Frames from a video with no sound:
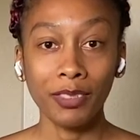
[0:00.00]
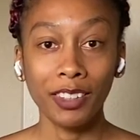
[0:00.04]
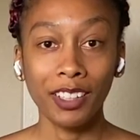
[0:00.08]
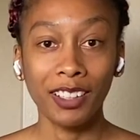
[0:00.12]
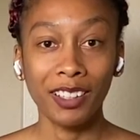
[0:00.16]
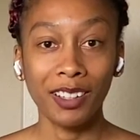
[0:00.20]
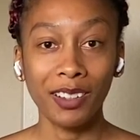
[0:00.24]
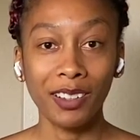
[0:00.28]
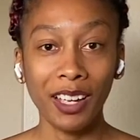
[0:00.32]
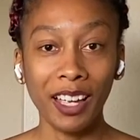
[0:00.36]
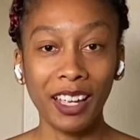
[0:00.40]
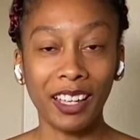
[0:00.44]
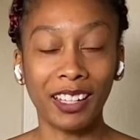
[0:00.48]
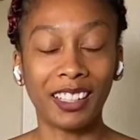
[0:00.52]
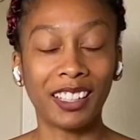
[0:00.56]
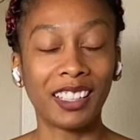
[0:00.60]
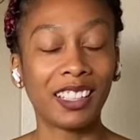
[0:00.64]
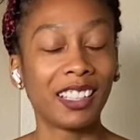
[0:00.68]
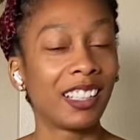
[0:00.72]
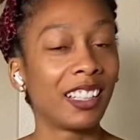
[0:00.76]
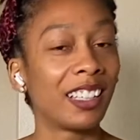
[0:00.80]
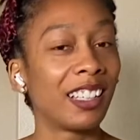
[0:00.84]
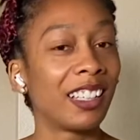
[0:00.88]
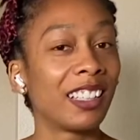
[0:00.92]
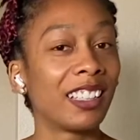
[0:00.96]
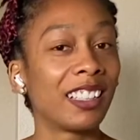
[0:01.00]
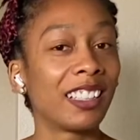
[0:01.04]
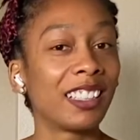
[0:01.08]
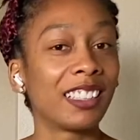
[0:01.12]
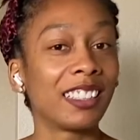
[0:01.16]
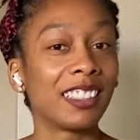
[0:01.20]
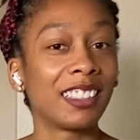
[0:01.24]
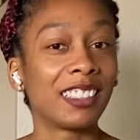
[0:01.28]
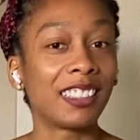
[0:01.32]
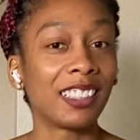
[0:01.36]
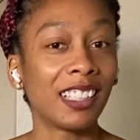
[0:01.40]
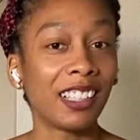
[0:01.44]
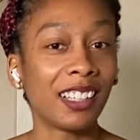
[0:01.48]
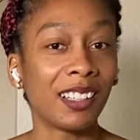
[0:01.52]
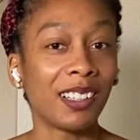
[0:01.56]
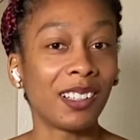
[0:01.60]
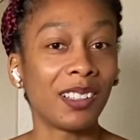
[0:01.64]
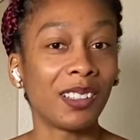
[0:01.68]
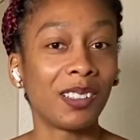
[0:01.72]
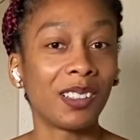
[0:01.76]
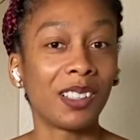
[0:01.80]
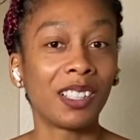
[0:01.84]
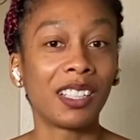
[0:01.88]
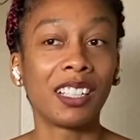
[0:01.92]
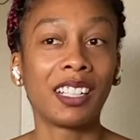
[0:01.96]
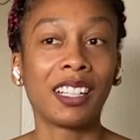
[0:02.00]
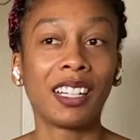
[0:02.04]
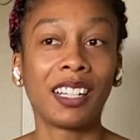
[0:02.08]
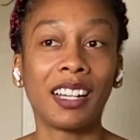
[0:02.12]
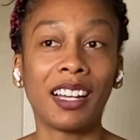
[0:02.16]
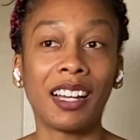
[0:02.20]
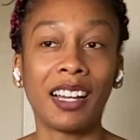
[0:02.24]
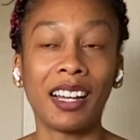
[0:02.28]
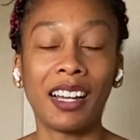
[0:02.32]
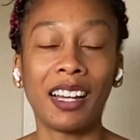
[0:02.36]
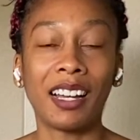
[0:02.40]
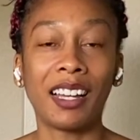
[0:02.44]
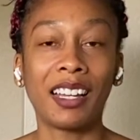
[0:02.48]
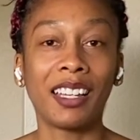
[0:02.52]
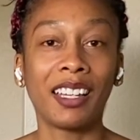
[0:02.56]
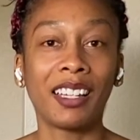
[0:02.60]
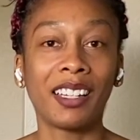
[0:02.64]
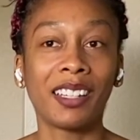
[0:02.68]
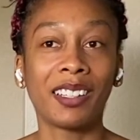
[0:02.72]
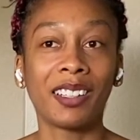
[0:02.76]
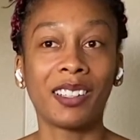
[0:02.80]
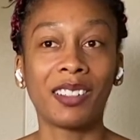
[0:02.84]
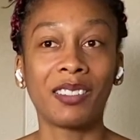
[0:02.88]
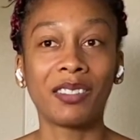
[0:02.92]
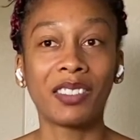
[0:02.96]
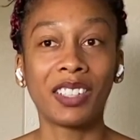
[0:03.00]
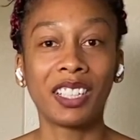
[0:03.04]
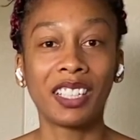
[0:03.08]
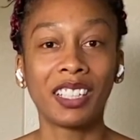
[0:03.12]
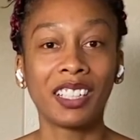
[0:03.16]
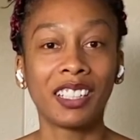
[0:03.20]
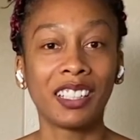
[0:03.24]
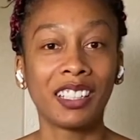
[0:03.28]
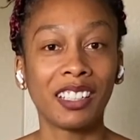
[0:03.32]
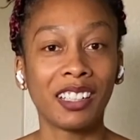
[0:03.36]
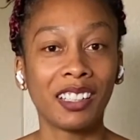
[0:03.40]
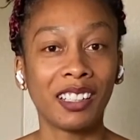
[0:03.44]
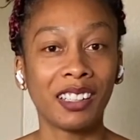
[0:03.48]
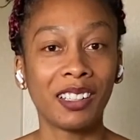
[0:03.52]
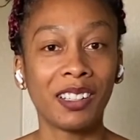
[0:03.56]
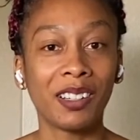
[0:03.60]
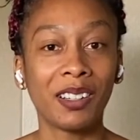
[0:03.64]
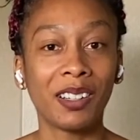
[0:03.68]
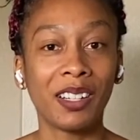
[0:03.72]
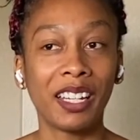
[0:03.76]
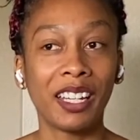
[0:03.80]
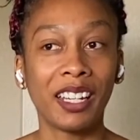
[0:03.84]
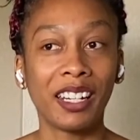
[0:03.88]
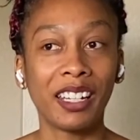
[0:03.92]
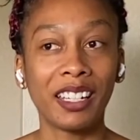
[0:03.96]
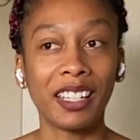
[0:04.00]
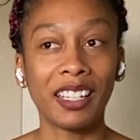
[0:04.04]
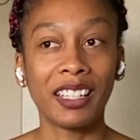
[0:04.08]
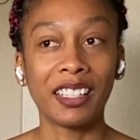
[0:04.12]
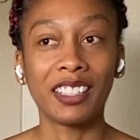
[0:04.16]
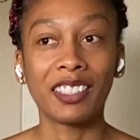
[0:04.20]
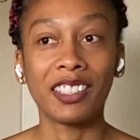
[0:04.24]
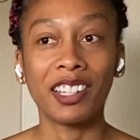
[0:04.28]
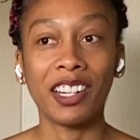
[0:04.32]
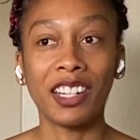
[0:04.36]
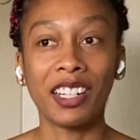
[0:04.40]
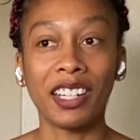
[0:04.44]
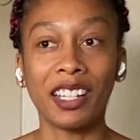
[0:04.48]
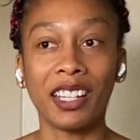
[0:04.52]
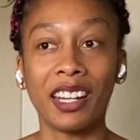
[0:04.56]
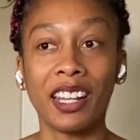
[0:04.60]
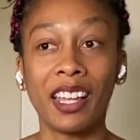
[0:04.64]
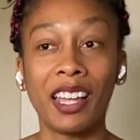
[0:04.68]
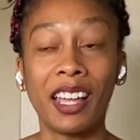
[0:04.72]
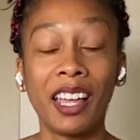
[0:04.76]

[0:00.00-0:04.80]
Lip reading: Okay, so I am gonna go ahead and get started.